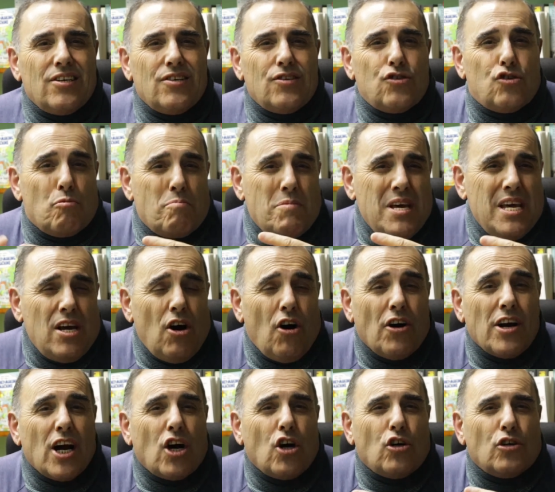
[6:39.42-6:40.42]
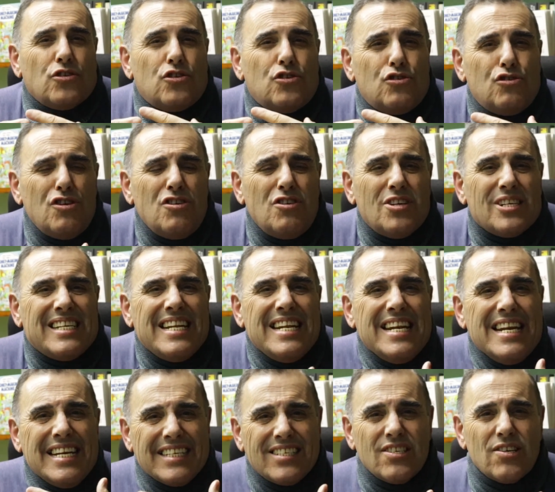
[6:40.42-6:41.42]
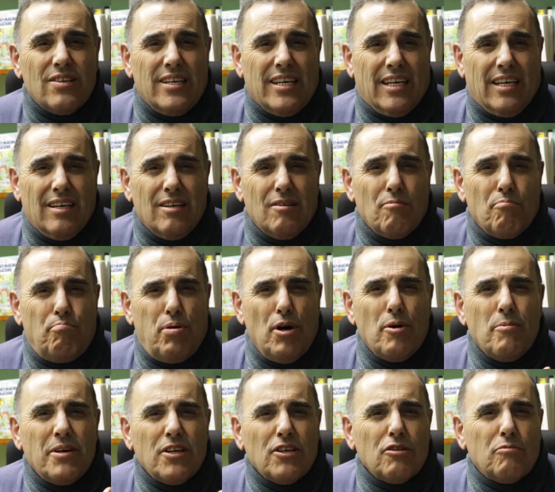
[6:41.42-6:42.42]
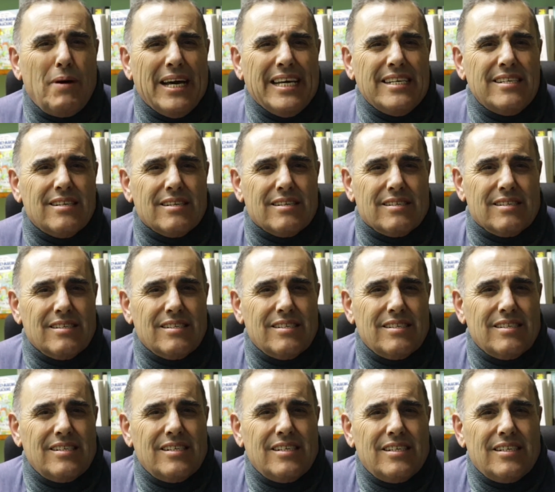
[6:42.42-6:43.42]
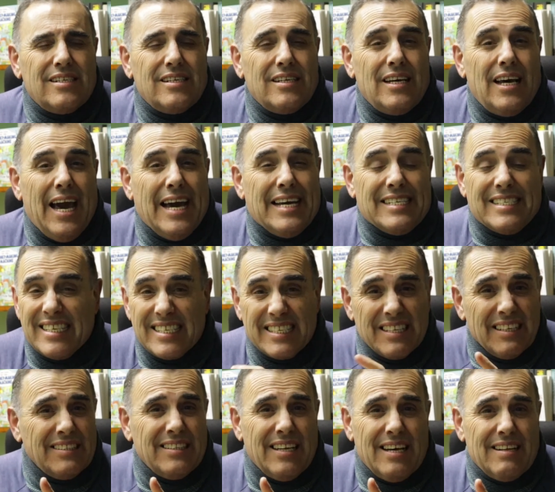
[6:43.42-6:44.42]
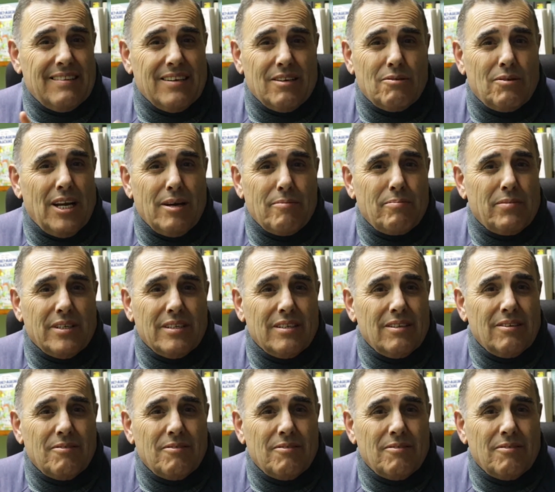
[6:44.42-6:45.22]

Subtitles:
To me, on a continuous, literally permanent basis, and still nothing will happen.